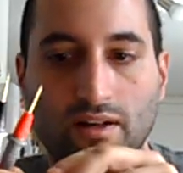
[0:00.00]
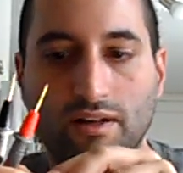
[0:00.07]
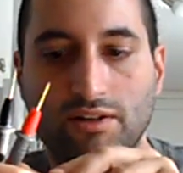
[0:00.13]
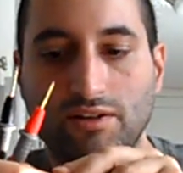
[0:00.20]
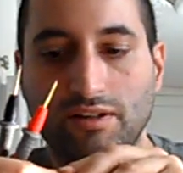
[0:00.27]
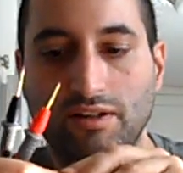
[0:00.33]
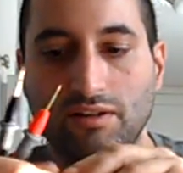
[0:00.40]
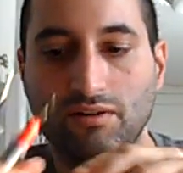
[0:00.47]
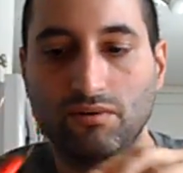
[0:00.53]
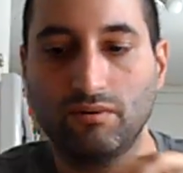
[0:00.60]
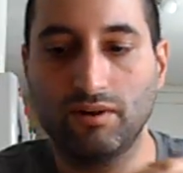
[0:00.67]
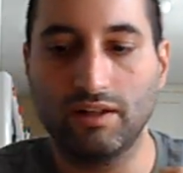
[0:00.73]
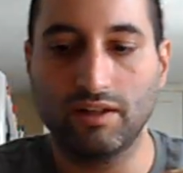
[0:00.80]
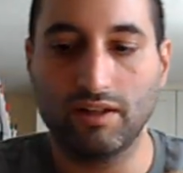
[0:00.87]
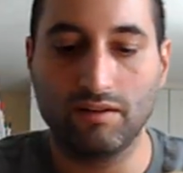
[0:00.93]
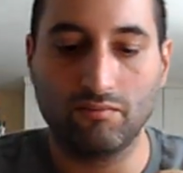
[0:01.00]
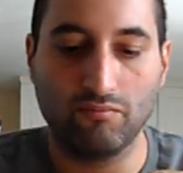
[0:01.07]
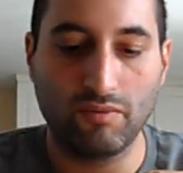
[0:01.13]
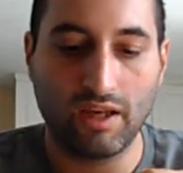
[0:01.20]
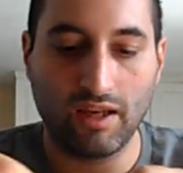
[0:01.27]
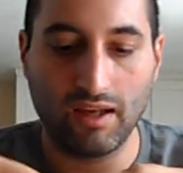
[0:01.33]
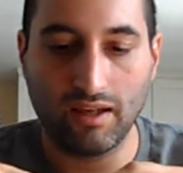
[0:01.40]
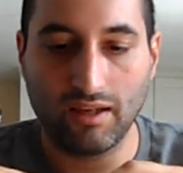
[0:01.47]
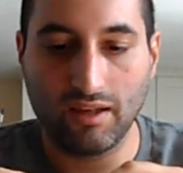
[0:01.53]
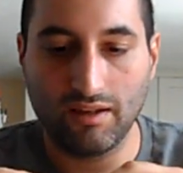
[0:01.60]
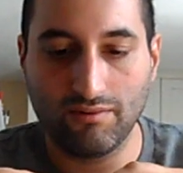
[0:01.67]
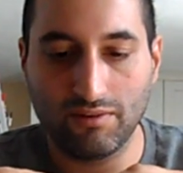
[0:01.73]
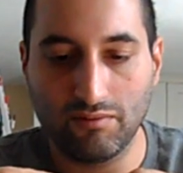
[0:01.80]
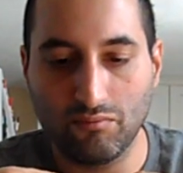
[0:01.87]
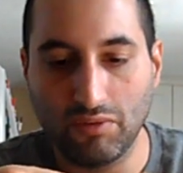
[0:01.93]
And actually, you know what? It may
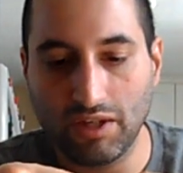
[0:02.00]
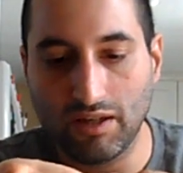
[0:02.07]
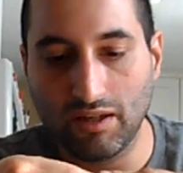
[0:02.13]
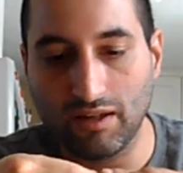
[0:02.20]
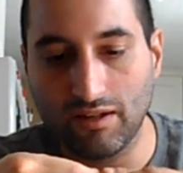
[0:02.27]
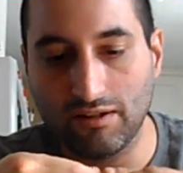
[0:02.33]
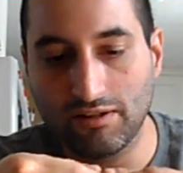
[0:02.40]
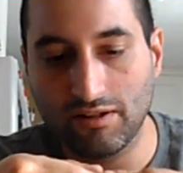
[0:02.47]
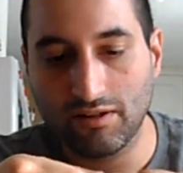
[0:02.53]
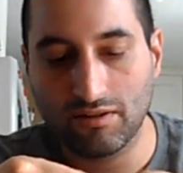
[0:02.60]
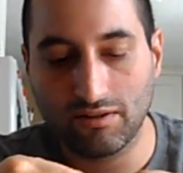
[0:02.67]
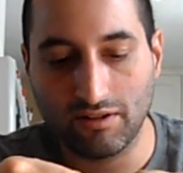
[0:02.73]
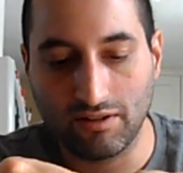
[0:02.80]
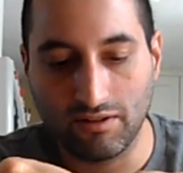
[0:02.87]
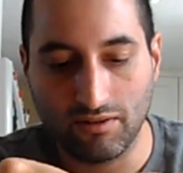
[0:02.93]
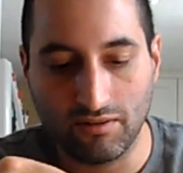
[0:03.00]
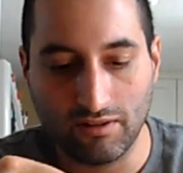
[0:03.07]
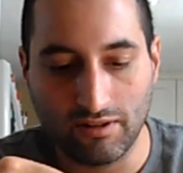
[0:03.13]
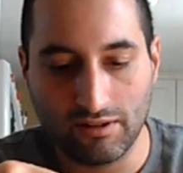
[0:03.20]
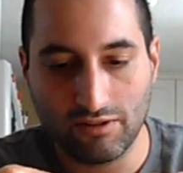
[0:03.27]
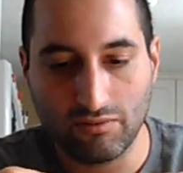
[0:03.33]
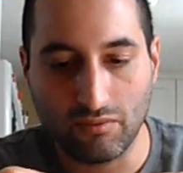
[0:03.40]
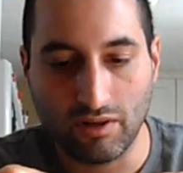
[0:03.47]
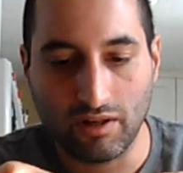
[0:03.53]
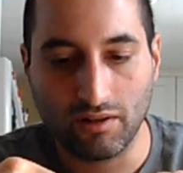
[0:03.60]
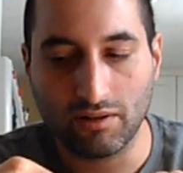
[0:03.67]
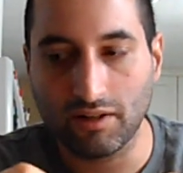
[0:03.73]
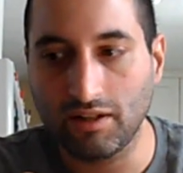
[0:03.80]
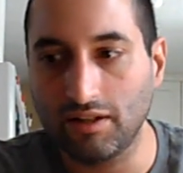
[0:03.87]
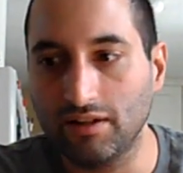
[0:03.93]
even be easier to do this
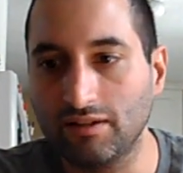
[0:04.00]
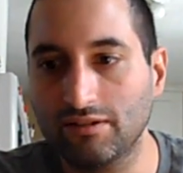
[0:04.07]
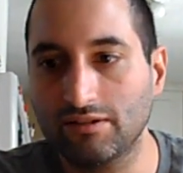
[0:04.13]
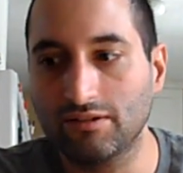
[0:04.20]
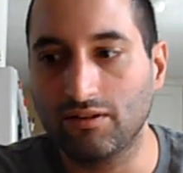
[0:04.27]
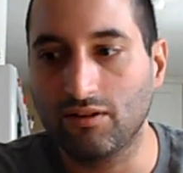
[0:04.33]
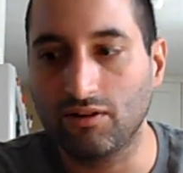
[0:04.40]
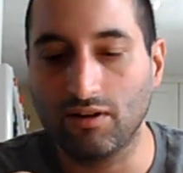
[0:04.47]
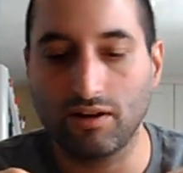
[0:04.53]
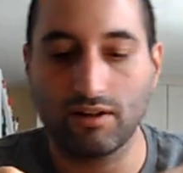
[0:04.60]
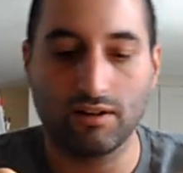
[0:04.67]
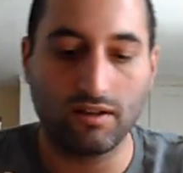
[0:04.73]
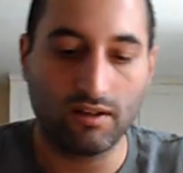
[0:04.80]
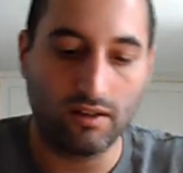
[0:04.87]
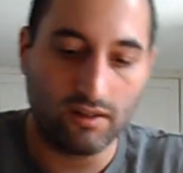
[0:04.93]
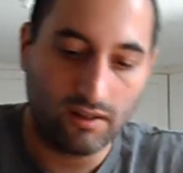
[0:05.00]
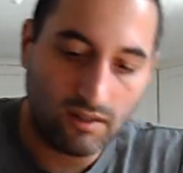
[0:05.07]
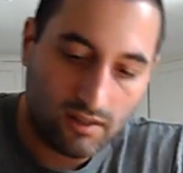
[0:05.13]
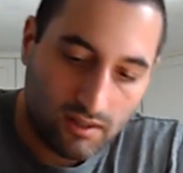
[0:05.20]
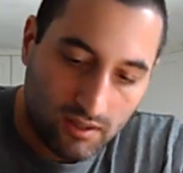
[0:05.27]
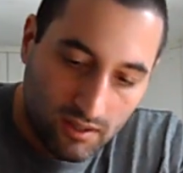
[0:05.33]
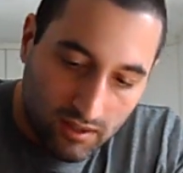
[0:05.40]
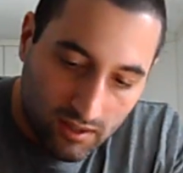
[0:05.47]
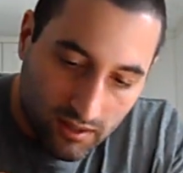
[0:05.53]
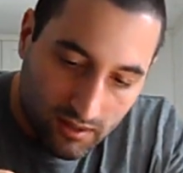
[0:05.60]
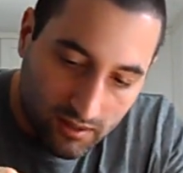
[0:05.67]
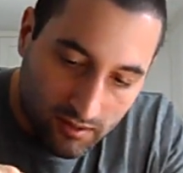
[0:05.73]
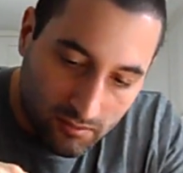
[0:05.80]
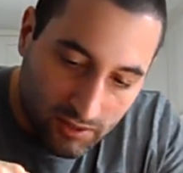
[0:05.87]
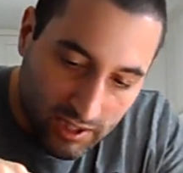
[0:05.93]
while it is on
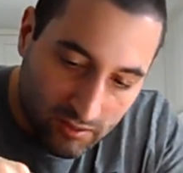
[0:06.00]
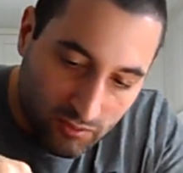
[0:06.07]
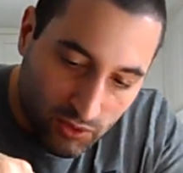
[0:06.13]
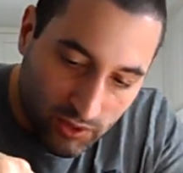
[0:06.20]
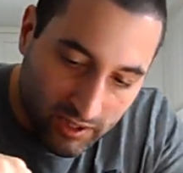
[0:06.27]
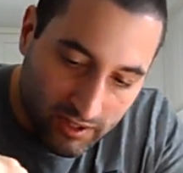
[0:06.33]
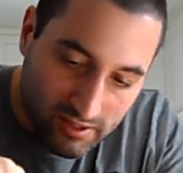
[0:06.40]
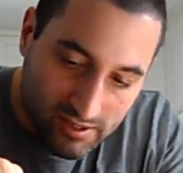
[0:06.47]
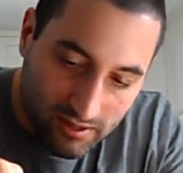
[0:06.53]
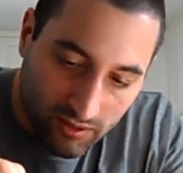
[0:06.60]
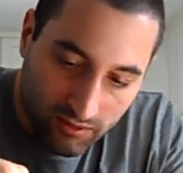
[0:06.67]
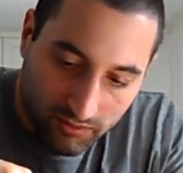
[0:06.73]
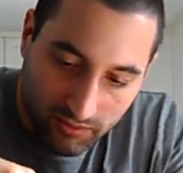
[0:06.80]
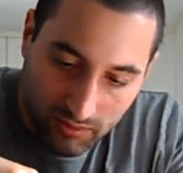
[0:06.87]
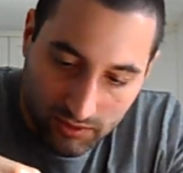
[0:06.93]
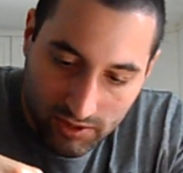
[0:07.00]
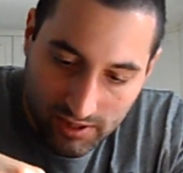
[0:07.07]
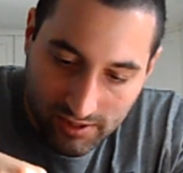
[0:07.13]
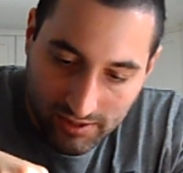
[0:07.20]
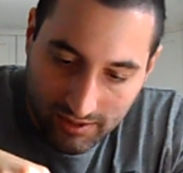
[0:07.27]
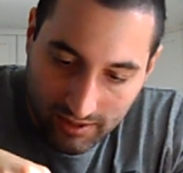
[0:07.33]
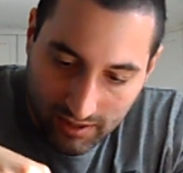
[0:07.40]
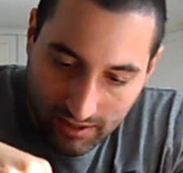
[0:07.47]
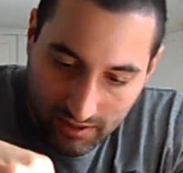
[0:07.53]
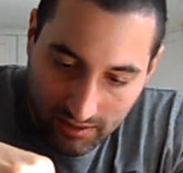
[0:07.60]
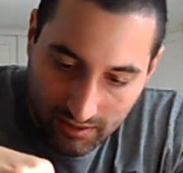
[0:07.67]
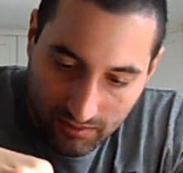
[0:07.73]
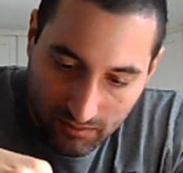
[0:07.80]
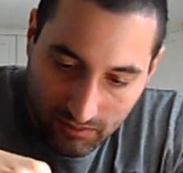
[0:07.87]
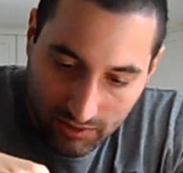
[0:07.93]
the breadboard itself. We'll just
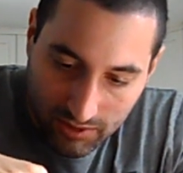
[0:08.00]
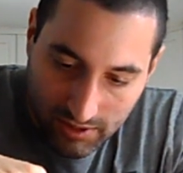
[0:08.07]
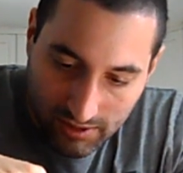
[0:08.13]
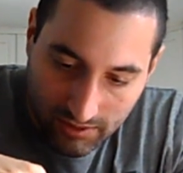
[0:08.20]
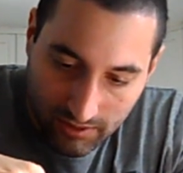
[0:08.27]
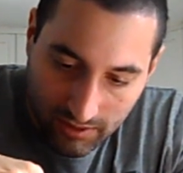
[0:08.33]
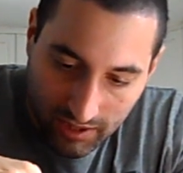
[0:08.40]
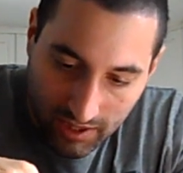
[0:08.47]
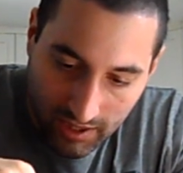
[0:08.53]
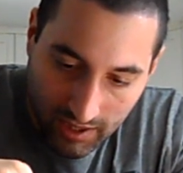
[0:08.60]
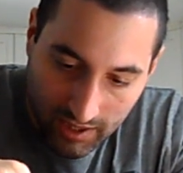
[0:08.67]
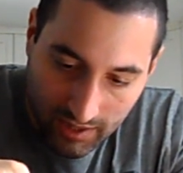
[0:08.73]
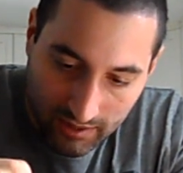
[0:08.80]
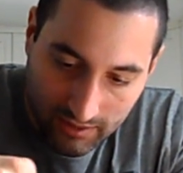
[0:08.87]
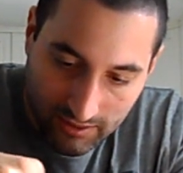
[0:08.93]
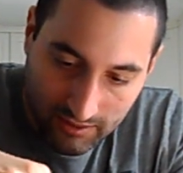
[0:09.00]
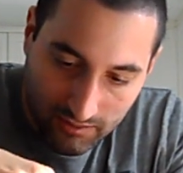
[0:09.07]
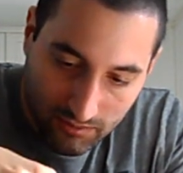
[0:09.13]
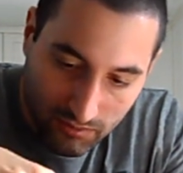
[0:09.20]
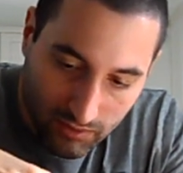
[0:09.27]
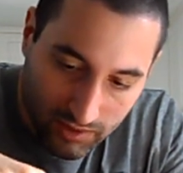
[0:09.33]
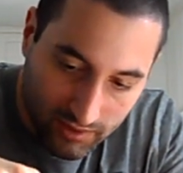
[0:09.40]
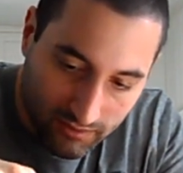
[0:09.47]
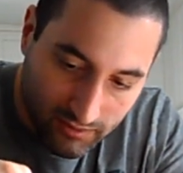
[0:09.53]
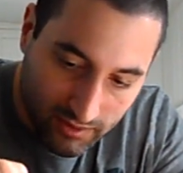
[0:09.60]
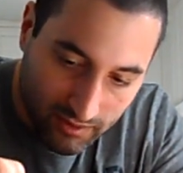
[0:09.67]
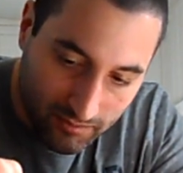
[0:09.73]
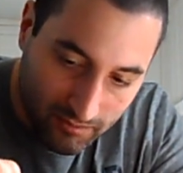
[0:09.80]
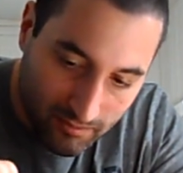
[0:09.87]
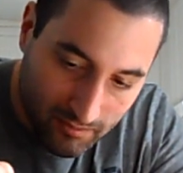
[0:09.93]
look at one of
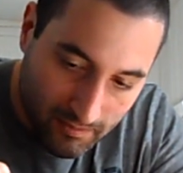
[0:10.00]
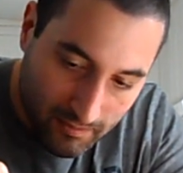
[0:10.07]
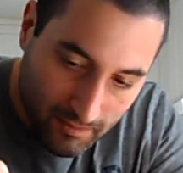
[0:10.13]
them.